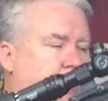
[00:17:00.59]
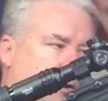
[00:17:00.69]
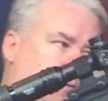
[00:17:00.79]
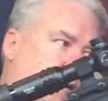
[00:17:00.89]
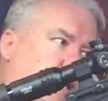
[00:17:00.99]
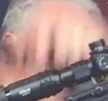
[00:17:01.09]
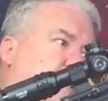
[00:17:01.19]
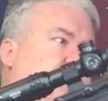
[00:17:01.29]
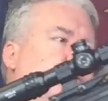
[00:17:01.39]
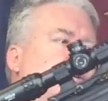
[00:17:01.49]
You've got
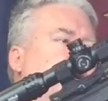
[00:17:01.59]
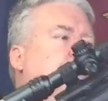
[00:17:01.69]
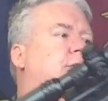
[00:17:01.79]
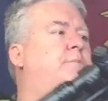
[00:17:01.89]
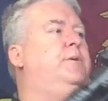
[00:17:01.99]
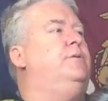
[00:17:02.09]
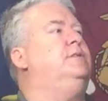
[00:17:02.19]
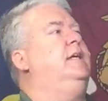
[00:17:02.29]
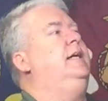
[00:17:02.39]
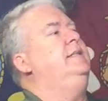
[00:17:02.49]
accessory rails on both
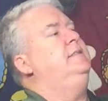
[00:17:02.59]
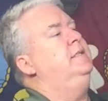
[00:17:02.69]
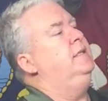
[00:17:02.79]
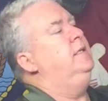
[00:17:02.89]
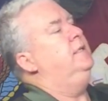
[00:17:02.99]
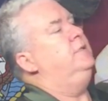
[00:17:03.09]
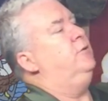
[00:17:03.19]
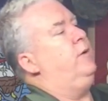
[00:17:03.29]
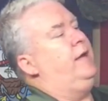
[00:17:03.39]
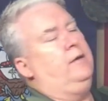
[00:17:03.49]
sides.
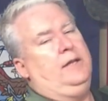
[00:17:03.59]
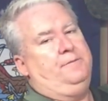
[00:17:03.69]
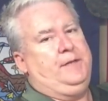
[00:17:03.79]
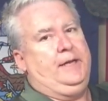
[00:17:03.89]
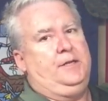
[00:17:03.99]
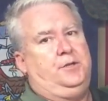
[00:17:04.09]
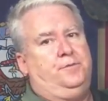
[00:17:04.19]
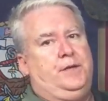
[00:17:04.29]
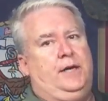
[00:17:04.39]
So right or left-handed, you've